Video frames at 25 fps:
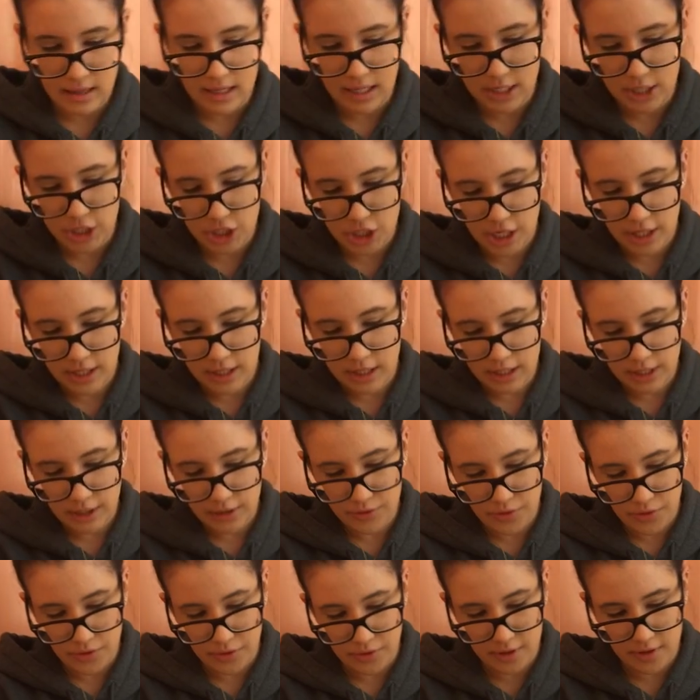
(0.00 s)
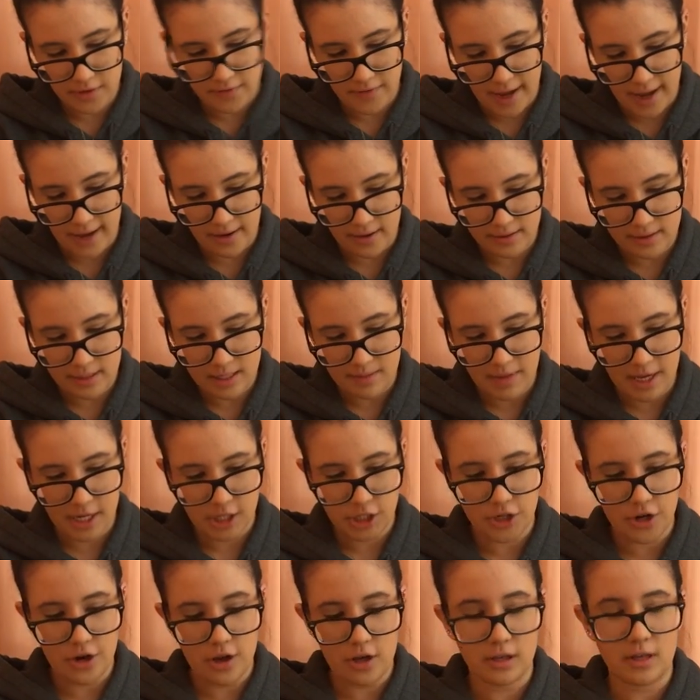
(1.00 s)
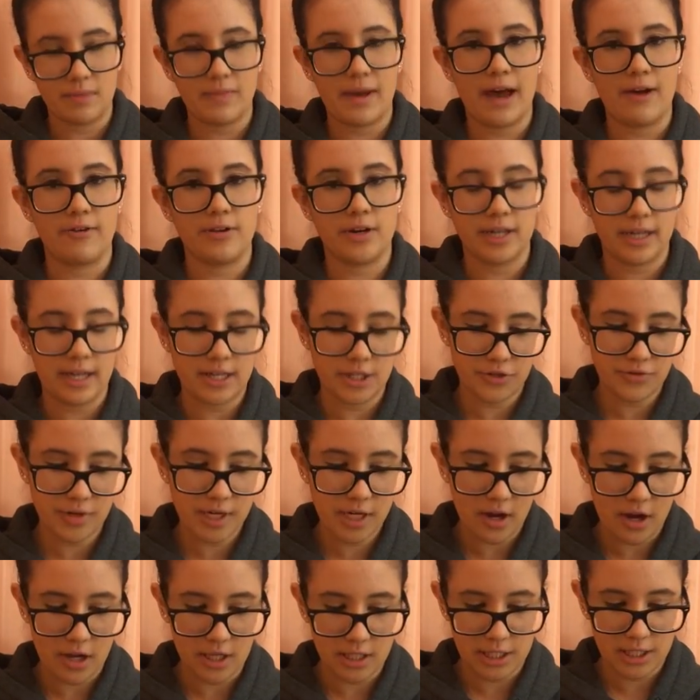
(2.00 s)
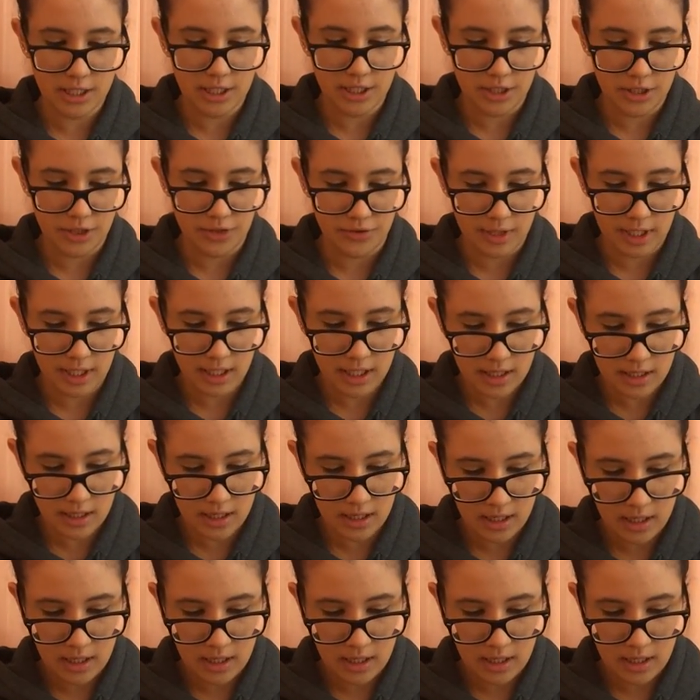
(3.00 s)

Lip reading: And then gently roll the vial to make sure all the powder gets reconstituted.